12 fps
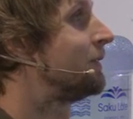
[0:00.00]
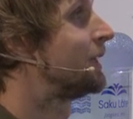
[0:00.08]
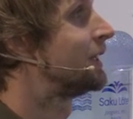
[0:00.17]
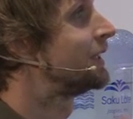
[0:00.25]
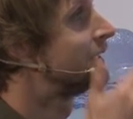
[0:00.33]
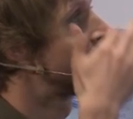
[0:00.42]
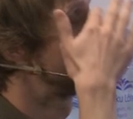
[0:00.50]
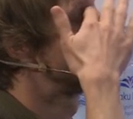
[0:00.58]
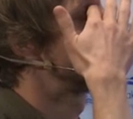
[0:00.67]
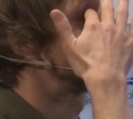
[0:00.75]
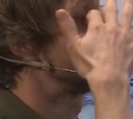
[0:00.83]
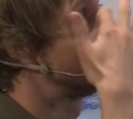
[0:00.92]
uh,
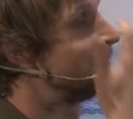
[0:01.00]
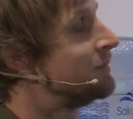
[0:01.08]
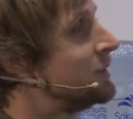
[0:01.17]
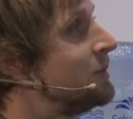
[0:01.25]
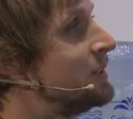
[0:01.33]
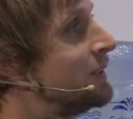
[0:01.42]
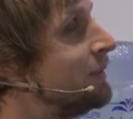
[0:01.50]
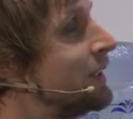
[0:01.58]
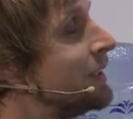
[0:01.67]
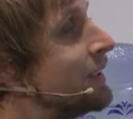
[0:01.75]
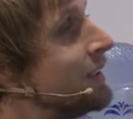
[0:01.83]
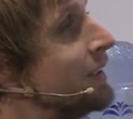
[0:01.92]
of the
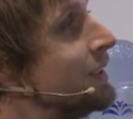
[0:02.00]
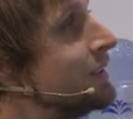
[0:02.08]
specific uh,